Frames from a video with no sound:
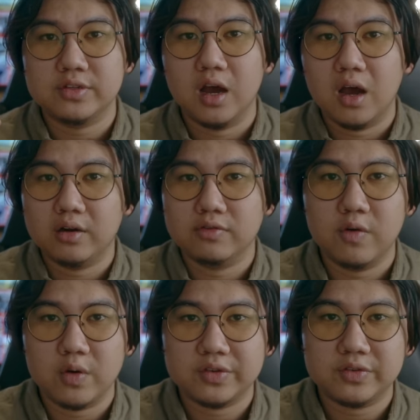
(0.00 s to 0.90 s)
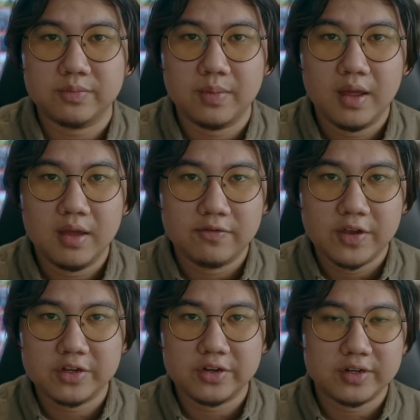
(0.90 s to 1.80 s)
the autofocus
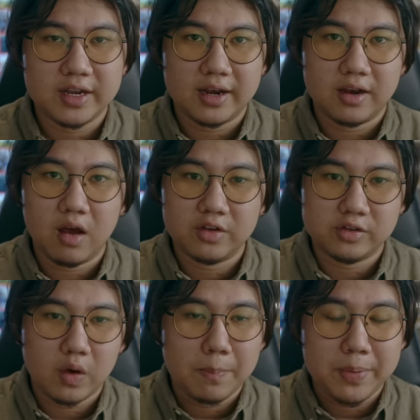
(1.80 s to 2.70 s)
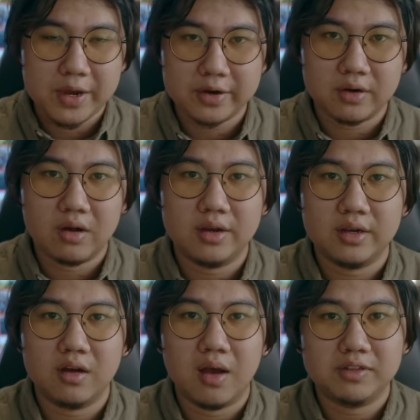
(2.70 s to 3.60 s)
feature that also appear on
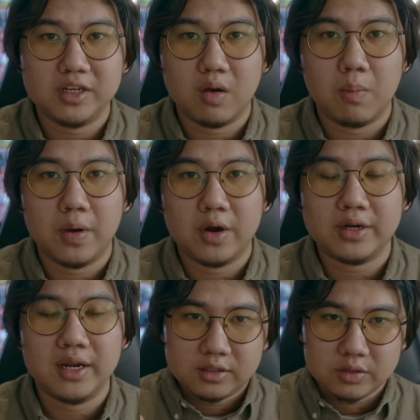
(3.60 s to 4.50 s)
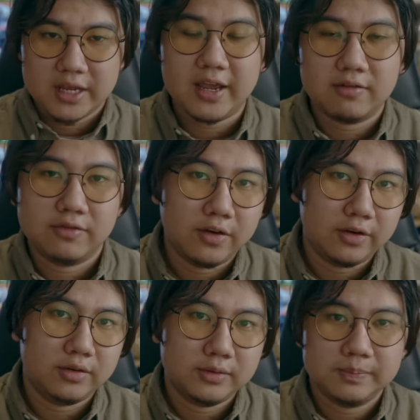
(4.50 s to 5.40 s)
the optical part to take a
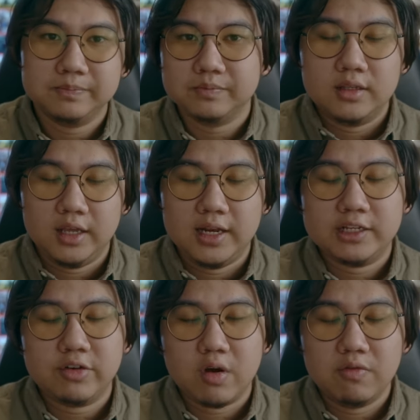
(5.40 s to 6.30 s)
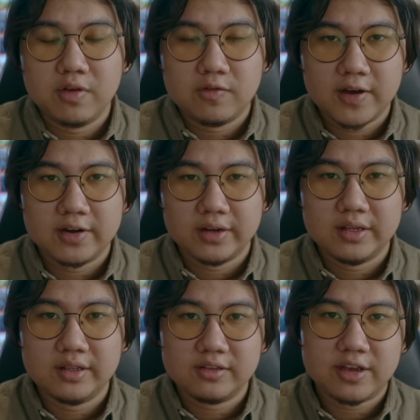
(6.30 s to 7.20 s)
photo. The electrical viewfinder
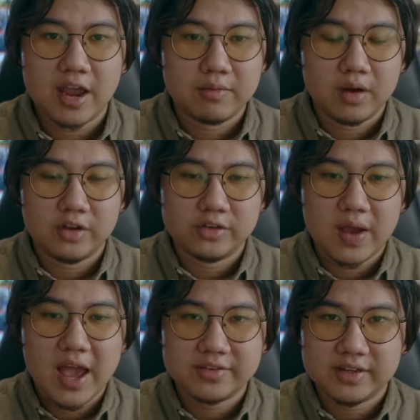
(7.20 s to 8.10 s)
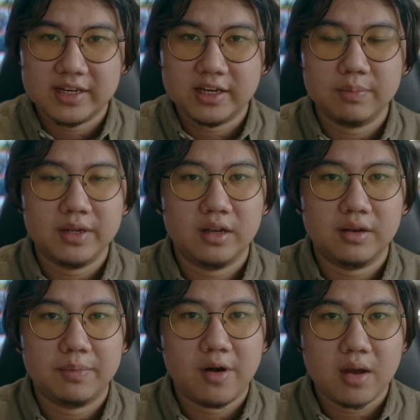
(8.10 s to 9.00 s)
in this camera also has a little bit of
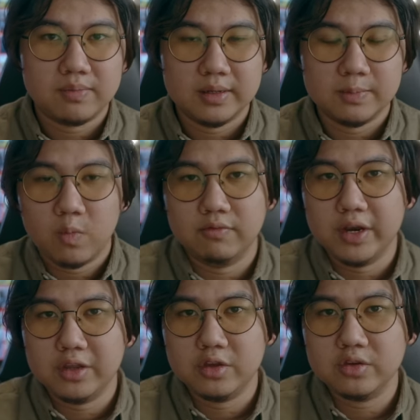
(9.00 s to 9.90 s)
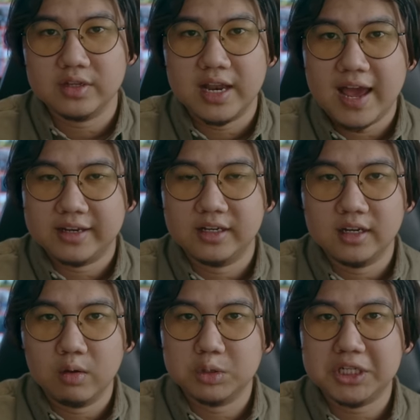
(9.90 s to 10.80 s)
a problem when you use it at the low